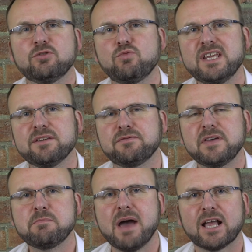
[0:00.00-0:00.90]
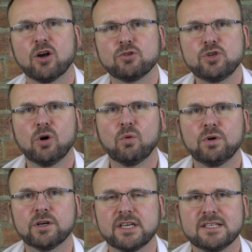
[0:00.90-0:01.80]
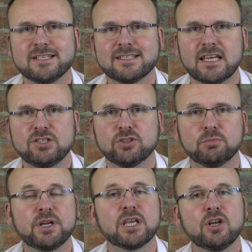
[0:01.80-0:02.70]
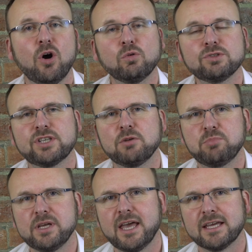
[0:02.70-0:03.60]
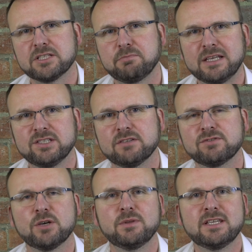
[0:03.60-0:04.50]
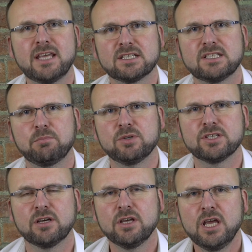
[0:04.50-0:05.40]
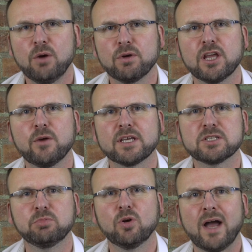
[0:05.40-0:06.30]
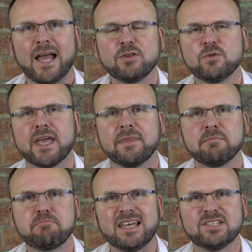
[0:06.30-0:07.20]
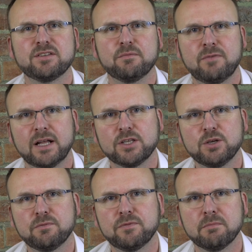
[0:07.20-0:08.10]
reader feedback on your work is essential, but it can also be expensive. So in the next episode, we're going to explore how you get the best value for